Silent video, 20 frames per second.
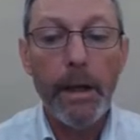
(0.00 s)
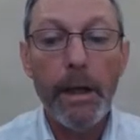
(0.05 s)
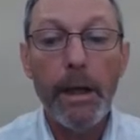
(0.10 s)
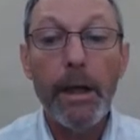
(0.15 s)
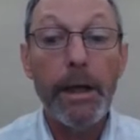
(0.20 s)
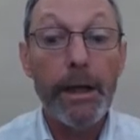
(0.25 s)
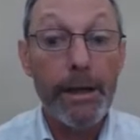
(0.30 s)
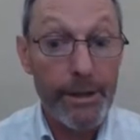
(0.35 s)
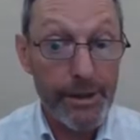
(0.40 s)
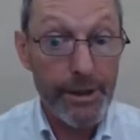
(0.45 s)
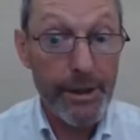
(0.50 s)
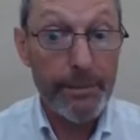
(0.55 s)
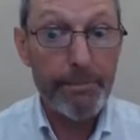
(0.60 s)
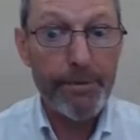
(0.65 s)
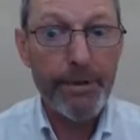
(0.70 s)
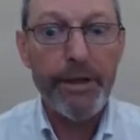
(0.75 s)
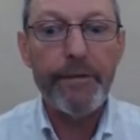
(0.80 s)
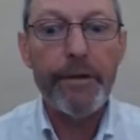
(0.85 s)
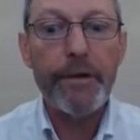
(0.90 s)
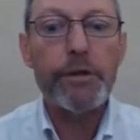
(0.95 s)
Uh, see
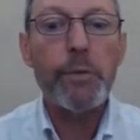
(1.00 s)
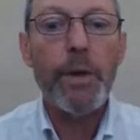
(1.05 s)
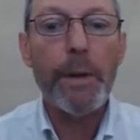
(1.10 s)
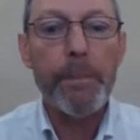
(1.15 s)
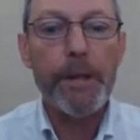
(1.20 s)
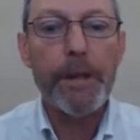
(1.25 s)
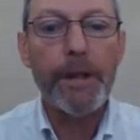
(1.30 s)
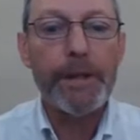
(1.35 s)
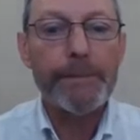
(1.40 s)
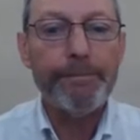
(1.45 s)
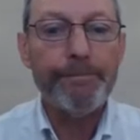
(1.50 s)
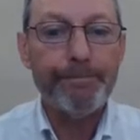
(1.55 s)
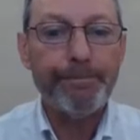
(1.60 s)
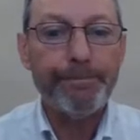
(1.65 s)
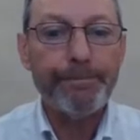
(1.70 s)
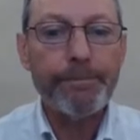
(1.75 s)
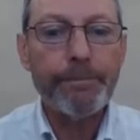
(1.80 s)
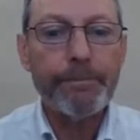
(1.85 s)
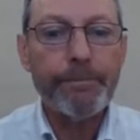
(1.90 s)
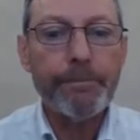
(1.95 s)
previous webinar.
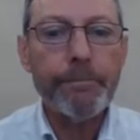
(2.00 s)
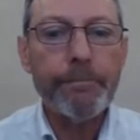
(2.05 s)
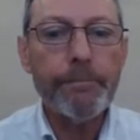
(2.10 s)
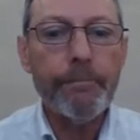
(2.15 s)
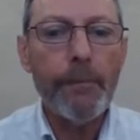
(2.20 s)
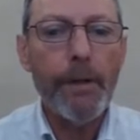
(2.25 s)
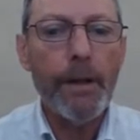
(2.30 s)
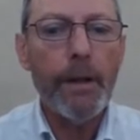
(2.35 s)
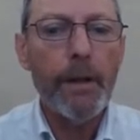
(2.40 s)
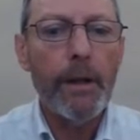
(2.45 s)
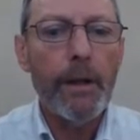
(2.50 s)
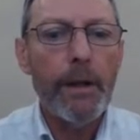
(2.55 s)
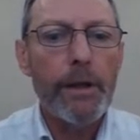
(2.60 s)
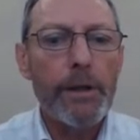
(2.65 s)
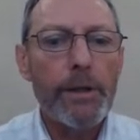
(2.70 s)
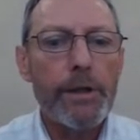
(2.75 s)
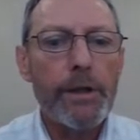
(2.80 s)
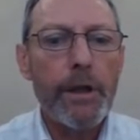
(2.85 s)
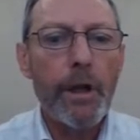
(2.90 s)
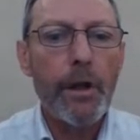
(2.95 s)

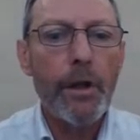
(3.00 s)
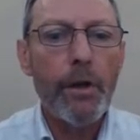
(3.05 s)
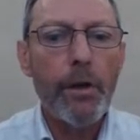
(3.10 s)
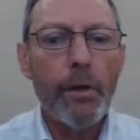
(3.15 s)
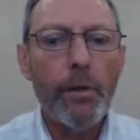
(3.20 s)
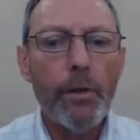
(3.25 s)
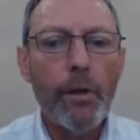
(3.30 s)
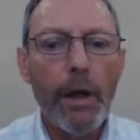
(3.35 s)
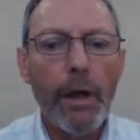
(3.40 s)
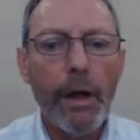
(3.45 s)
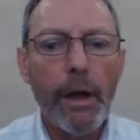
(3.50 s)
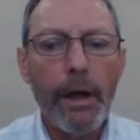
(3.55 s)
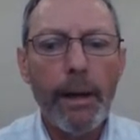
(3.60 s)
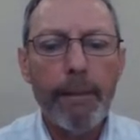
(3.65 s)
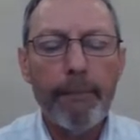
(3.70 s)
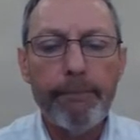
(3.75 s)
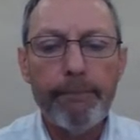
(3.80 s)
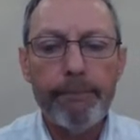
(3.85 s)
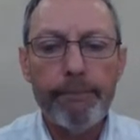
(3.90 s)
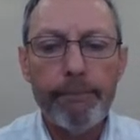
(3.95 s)
So,
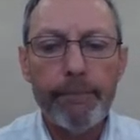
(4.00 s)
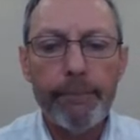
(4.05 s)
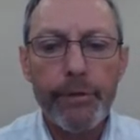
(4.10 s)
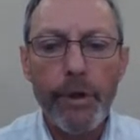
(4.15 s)
um,